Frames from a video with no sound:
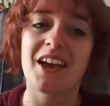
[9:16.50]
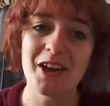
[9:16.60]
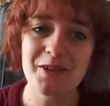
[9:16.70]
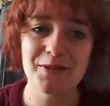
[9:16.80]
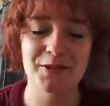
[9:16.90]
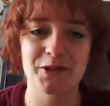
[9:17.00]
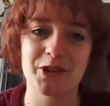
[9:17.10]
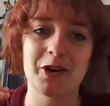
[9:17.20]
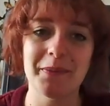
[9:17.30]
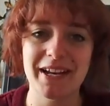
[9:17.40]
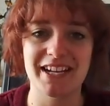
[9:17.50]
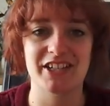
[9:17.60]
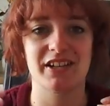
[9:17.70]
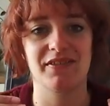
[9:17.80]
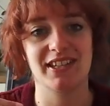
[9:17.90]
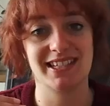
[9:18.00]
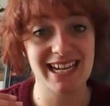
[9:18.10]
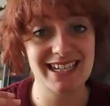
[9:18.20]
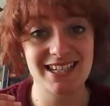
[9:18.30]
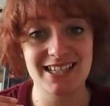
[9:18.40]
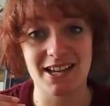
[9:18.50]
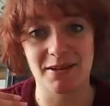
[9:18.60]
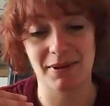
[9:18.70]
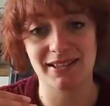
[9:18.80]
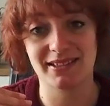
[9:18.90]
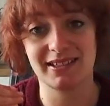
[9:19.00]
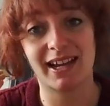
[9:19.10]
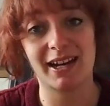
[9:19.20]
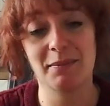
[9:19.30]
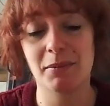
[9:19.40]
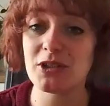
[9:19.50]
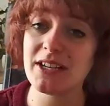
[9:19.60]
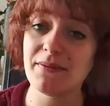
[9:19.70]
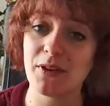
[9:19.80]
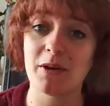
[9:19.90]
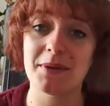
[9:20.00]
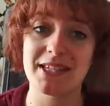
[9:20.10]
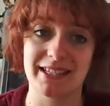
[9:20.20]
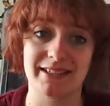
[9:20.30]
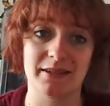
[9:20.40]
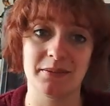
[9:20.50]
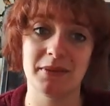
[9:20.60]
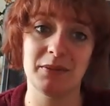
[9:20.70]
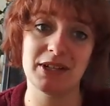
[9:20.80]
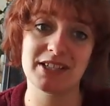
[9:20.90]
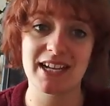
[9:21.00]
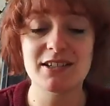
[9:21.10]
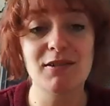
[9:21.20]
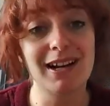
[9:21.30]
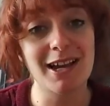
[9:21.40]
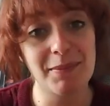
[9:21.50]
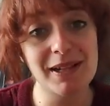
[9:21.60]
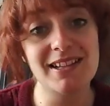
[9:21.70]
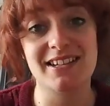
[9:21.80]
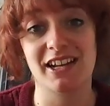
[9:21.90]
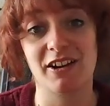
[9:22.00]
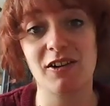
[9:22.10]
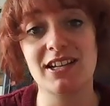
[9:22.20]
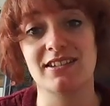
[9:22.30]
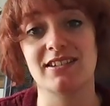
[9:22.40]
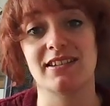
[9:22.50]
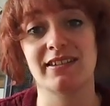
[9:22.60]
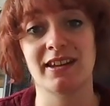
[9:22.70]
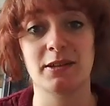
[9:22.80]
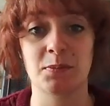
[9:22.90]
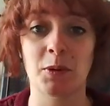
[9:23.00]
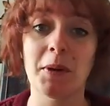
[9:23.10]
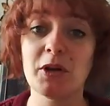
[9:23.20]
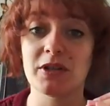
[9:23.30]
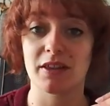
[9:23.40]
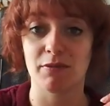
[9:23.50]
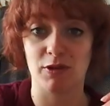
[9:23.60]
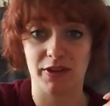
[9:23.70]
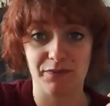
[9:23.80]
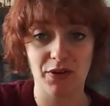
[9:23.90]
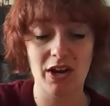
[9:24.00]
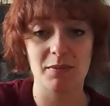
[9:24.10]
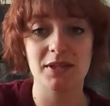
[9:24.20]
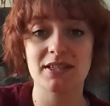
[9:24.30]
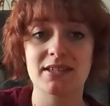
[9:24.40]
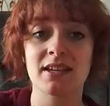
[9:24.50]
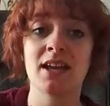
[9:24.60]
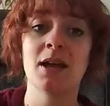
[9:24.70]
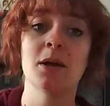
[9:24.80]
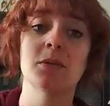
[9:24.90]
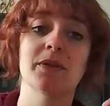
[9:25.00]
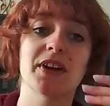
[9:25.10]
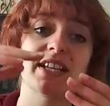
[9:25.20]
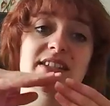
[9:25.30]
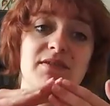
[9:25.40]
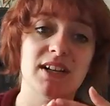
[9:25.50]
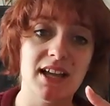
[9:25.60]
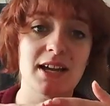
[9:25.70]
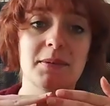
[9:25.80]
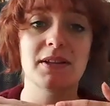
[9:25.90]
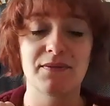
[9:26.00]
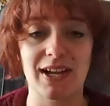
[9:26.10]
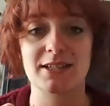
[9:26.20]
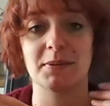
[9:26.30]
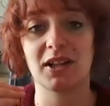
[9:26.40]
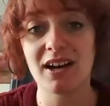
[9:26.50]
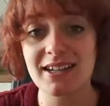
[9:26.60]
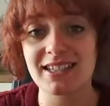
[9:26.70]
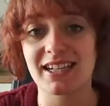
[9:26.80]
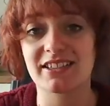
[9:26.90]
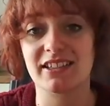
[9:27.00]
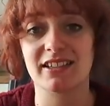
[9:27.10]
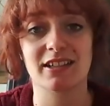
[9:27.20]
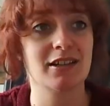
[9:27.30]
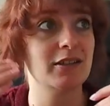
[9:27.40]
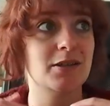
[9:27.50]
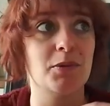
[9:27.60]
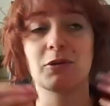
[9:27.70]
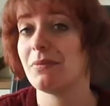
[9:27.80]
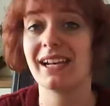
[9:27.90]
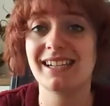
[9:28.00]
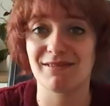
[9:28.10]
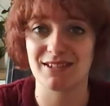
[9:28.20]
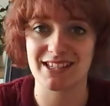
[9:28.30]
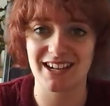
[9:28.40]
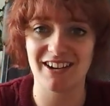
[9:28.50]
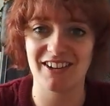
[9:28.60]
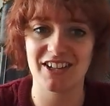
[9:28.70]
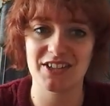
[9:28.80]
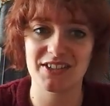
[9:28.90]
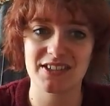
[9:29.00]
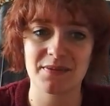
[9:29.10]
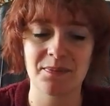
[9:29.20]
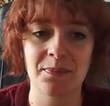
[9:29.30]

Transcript: Overall, the combination of this data design pattern and a multi-environment system in which data reliability increases as it is promoted through the environments provides a reliable and flexible architecture that can support many different scenarios.